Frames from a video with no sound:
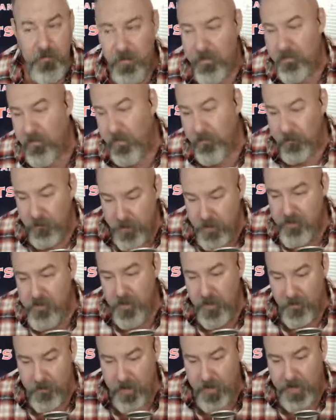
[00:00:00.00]
I forgot to
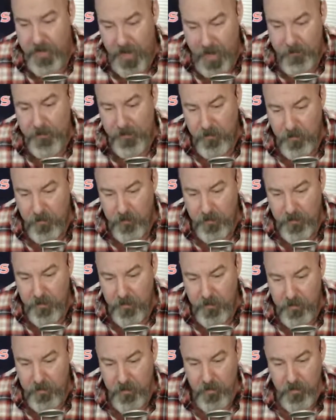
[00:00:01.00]
mention everybody Happy New
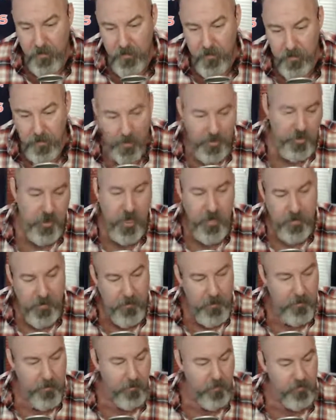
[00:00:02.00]
Year. I'll try to
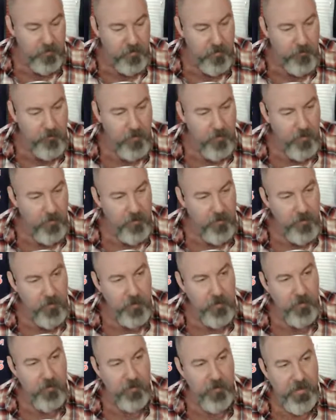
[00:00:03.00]
come up and do something on New
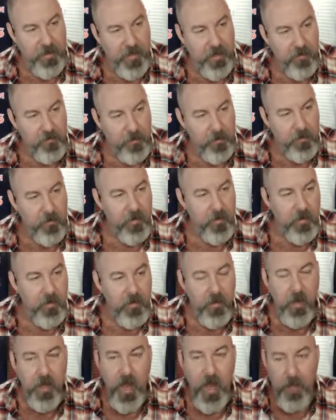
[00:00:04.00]
Year's, I guess, but
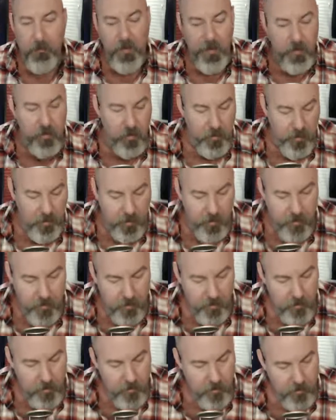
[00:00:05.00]
Happy New
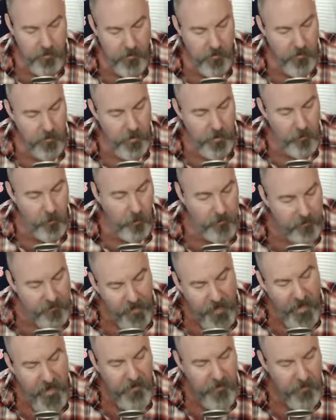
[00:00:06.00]
Year. And what's
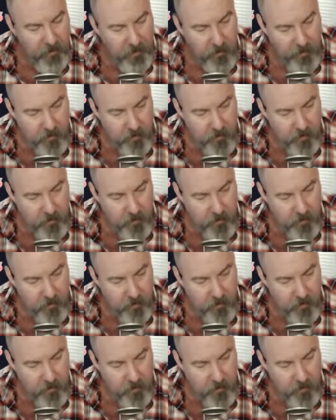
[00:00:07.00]
that?